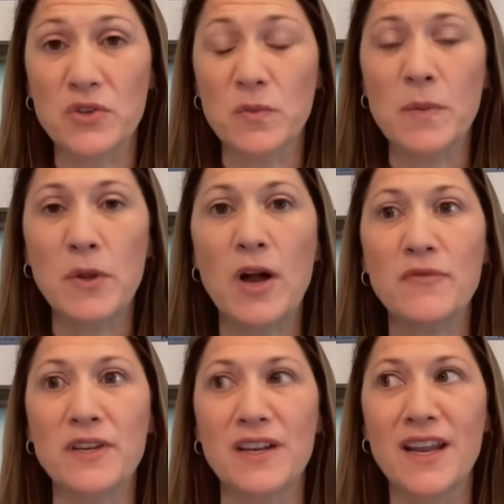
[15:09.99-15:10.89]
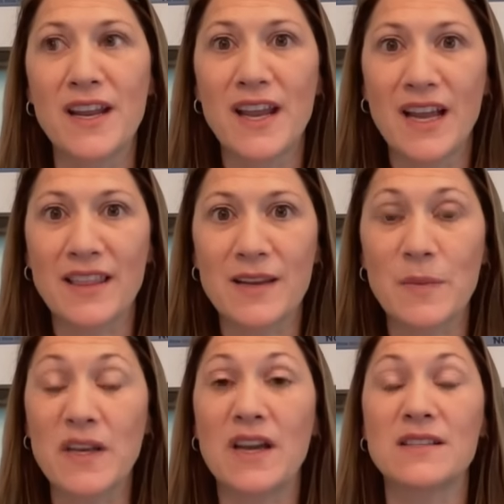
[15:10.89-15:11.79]
So people often, I think,
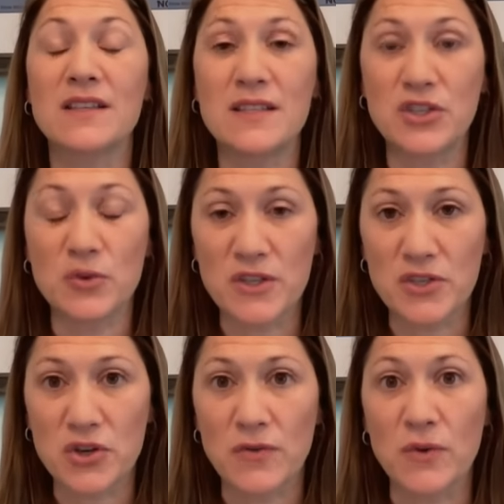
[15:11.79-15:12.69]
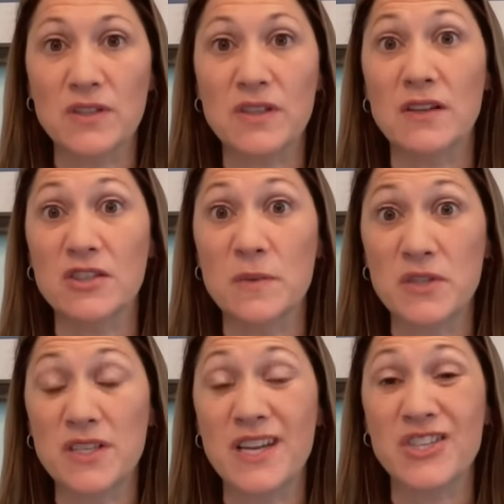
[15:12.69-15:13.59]
because of the situation in Darfur that's gotten so
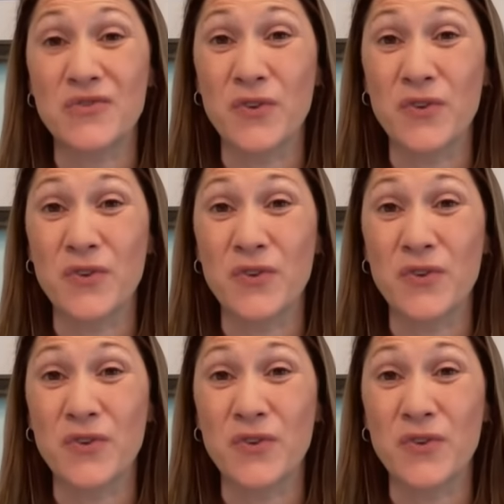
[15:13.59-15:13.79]
much attention,